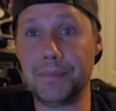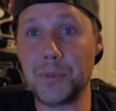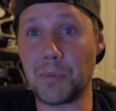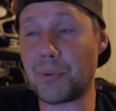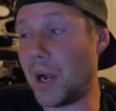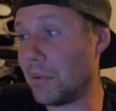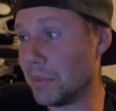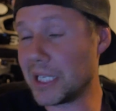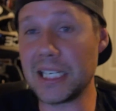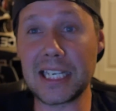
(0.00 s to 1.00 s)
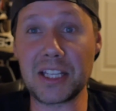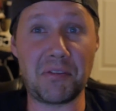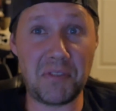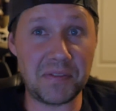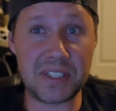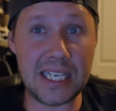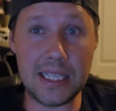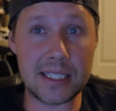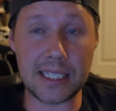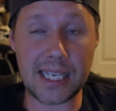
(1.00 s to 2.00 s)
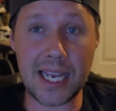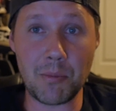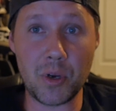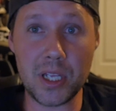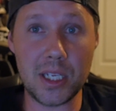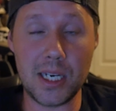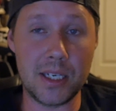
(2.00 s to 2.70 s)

You're probably going to get the 15s that came with it,